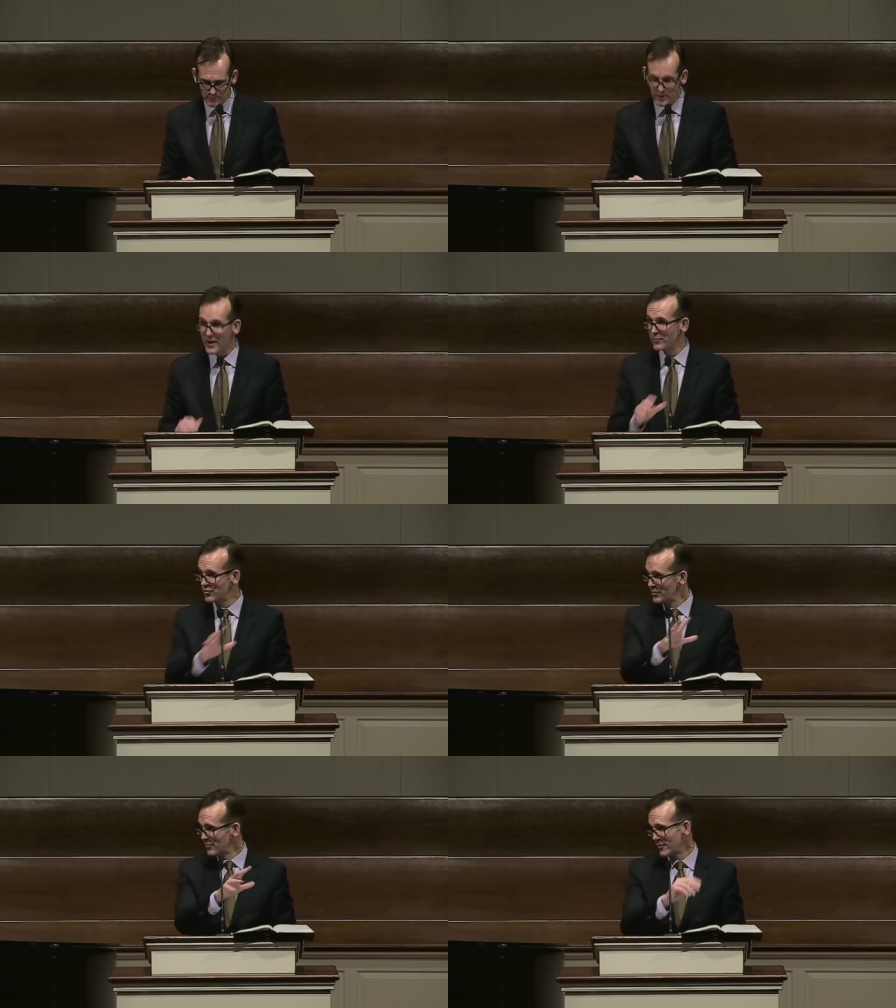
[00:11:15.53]

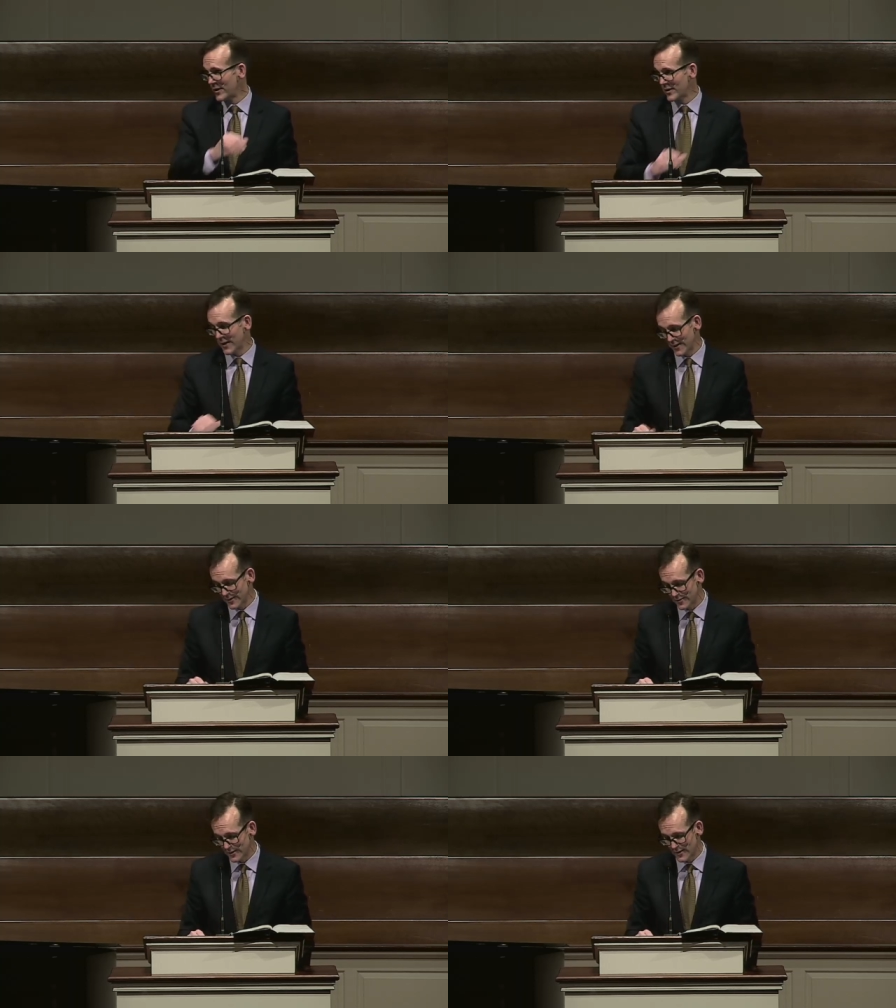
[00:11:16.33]
Perhaps you are in that
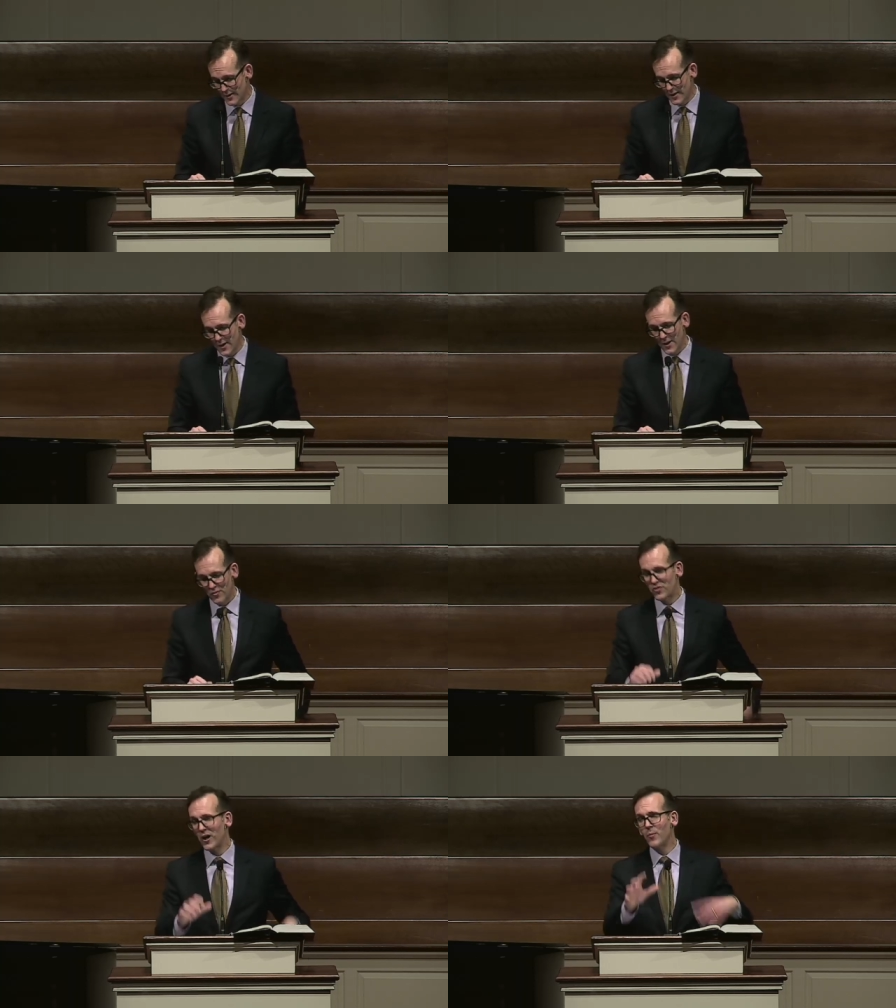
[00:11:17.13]
category.
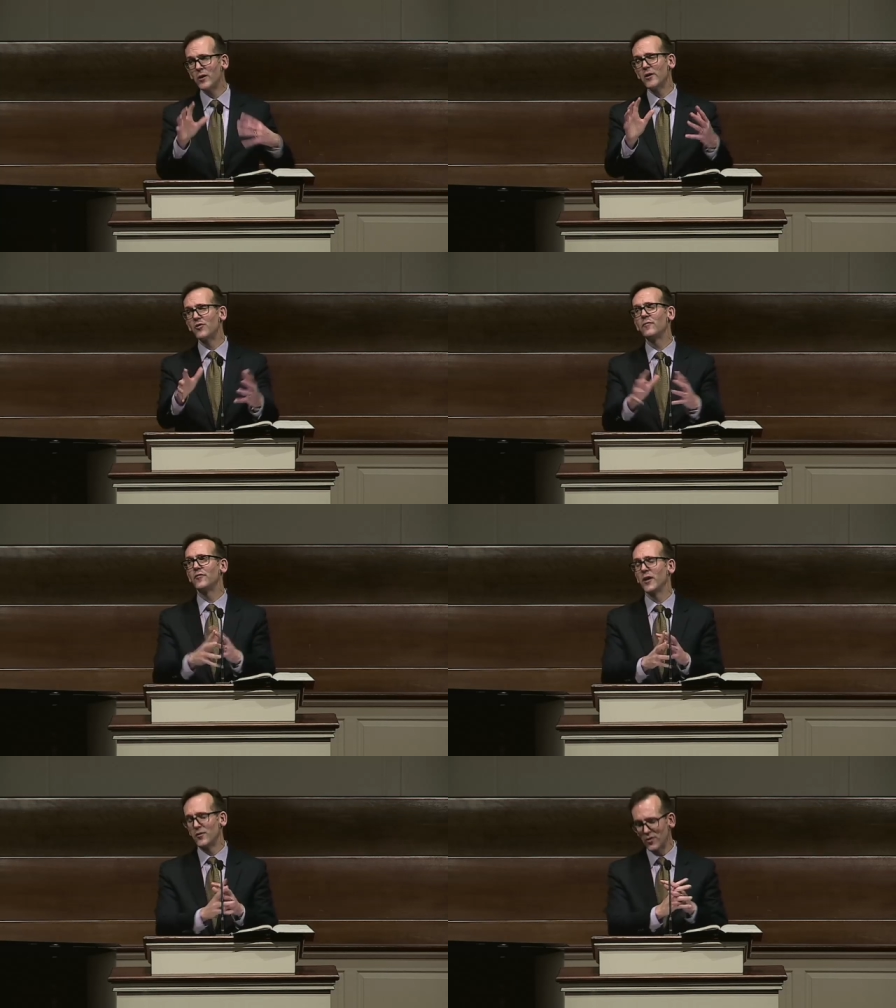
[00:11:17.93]
Someone has
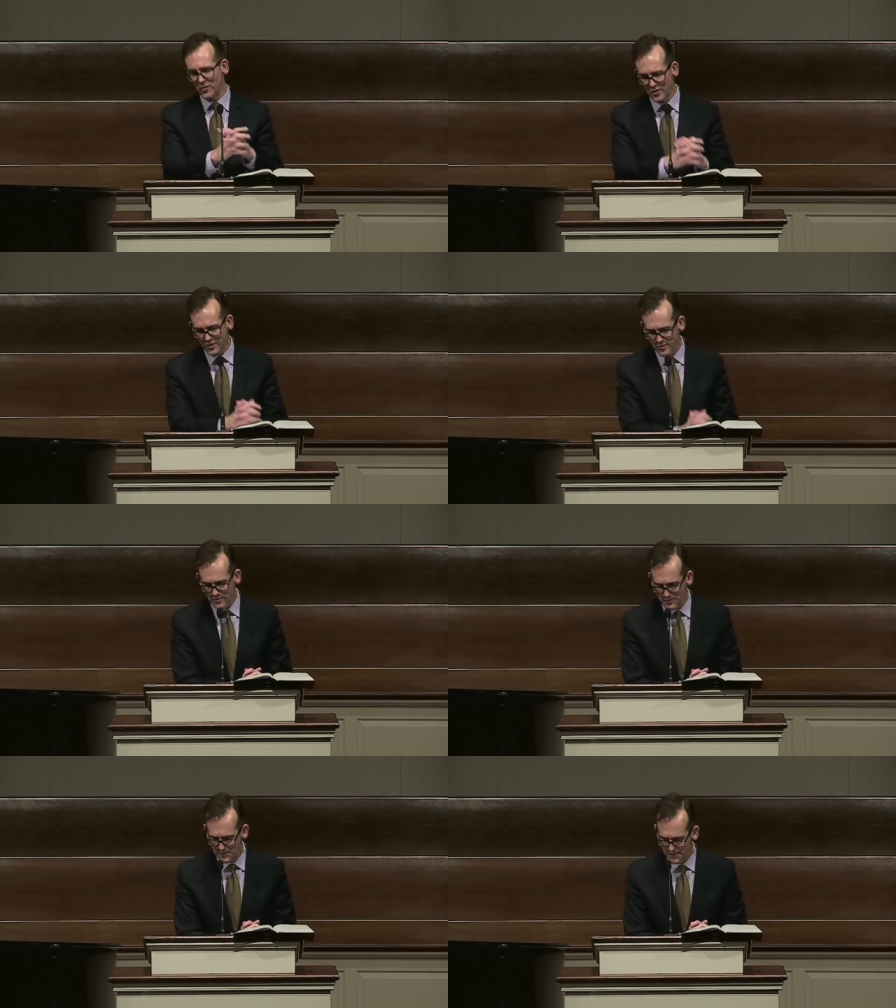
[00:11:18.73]
invited
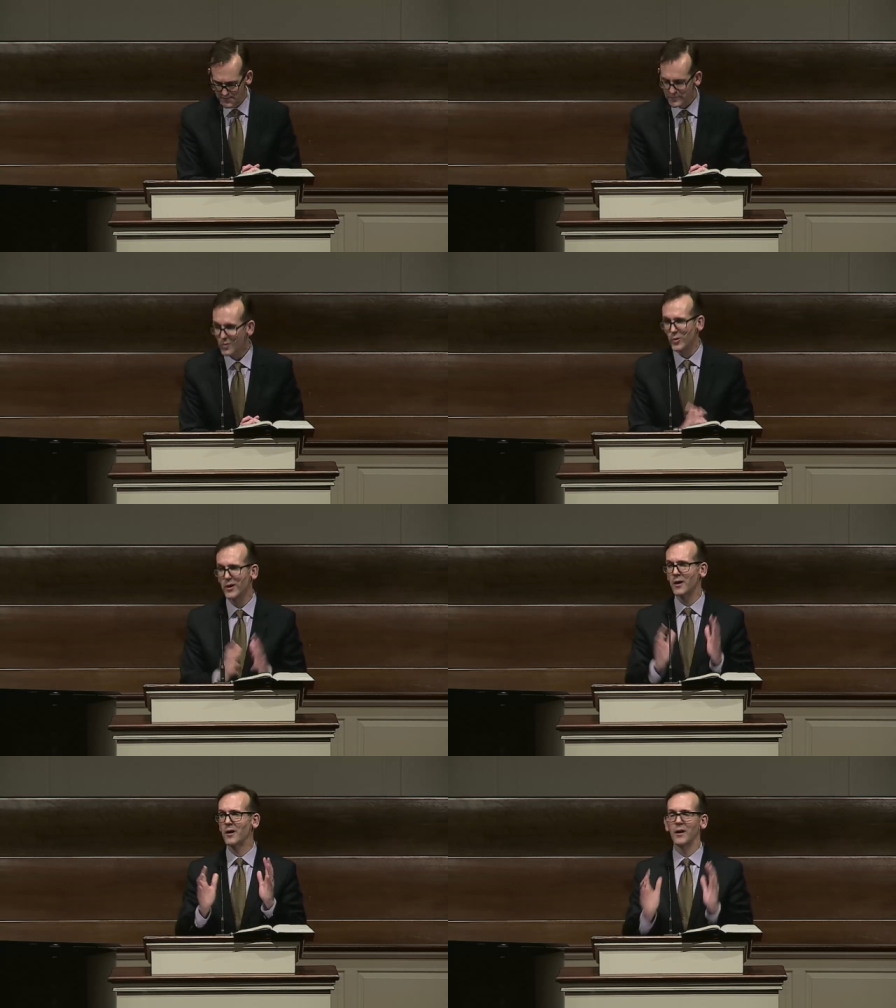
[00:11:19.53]
you.
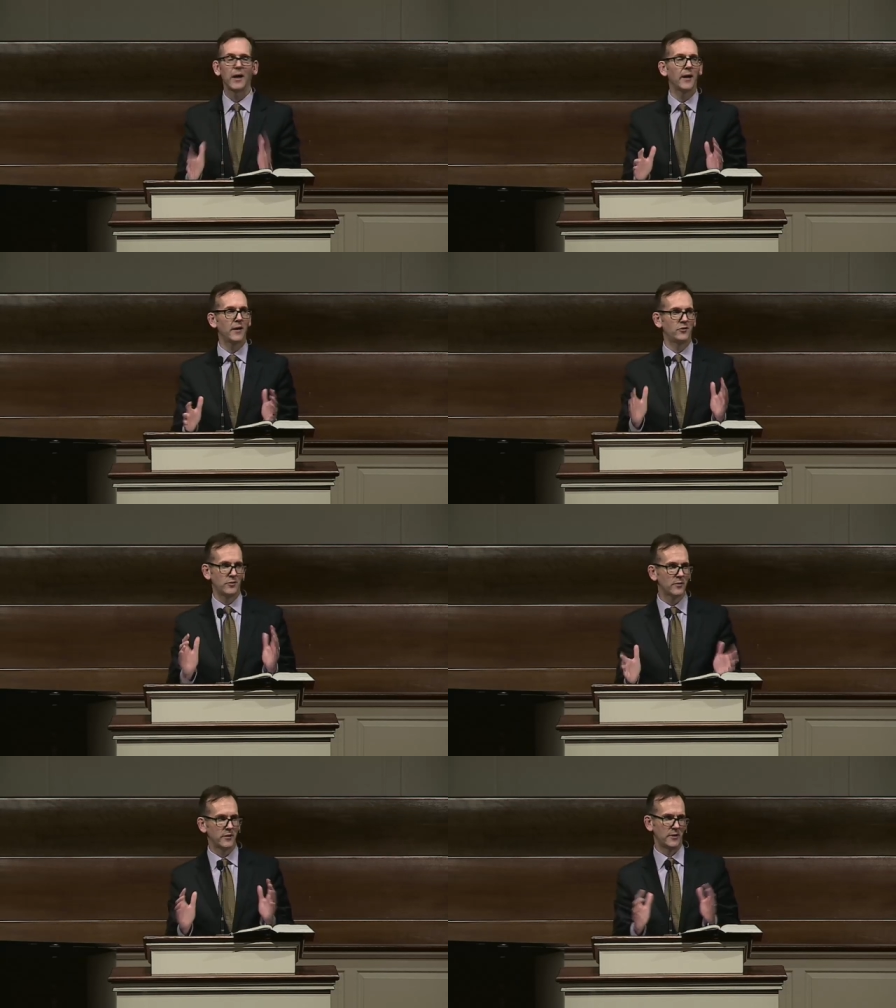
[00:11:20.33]
We are glad
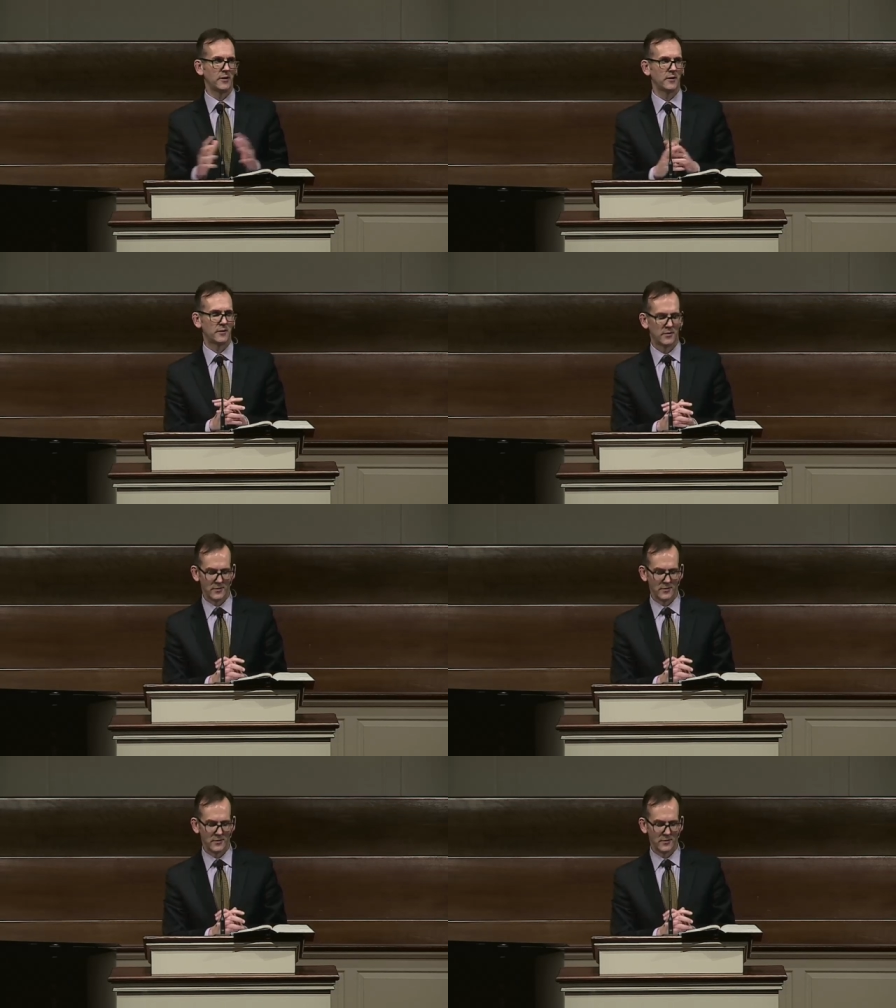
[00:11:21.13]
you are here.